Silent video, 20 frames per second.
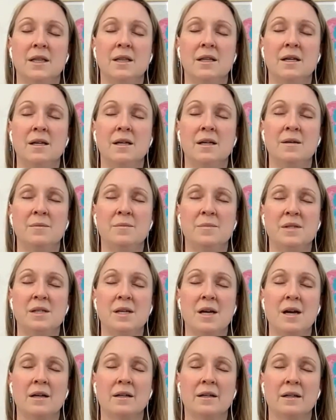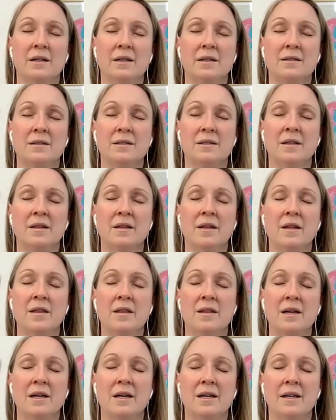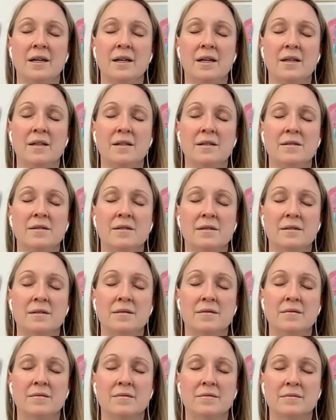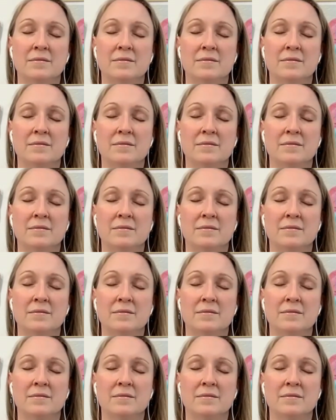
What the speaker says: in the hip sockets and the thighs.